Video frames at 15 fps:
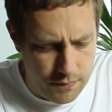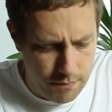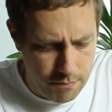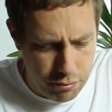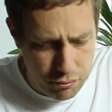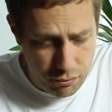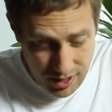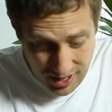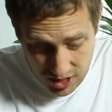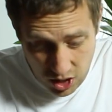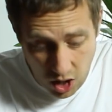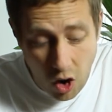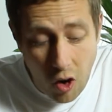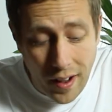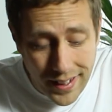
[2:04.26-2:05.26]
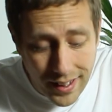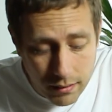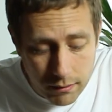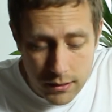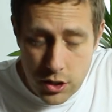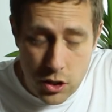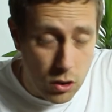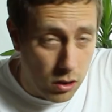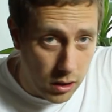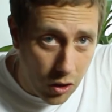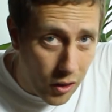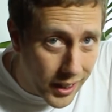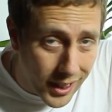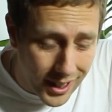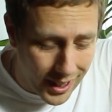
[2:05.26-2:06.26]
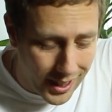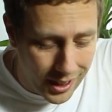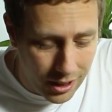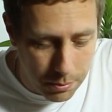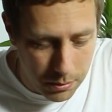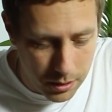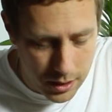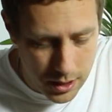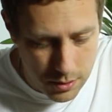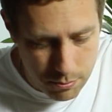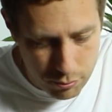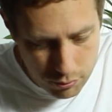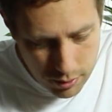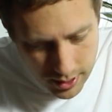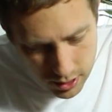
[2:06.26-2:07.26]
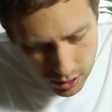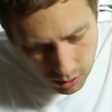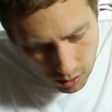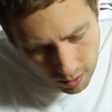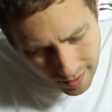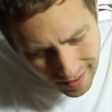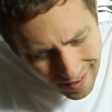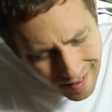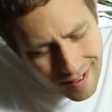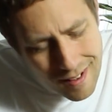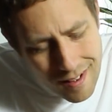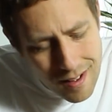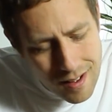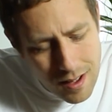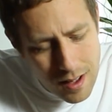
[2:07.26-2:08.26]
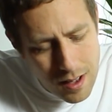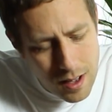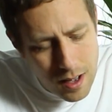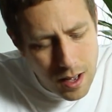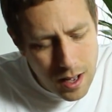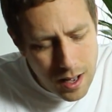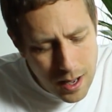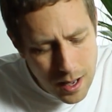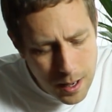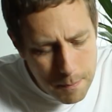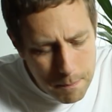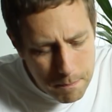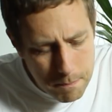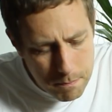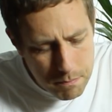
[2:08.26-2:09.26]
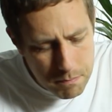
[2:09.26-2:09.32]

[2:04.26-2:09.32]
pretty tight, it's not an iron cake, but it is pretty tight. I'm